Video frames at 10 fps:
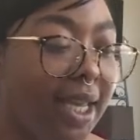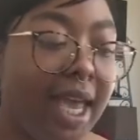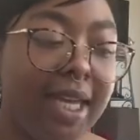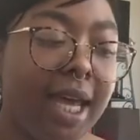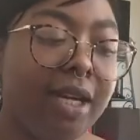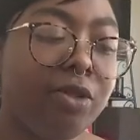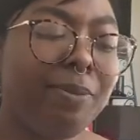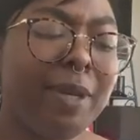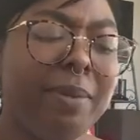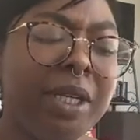And I don't
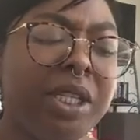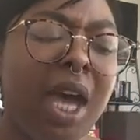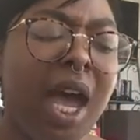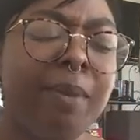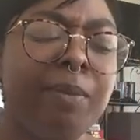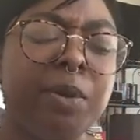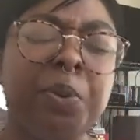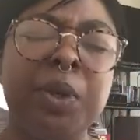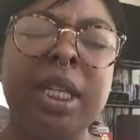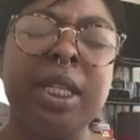spend much time with
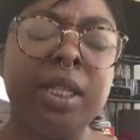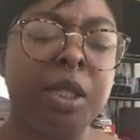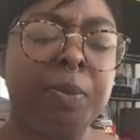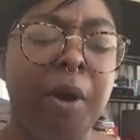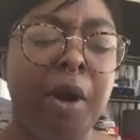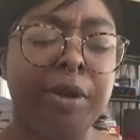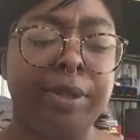Relinda Sparks,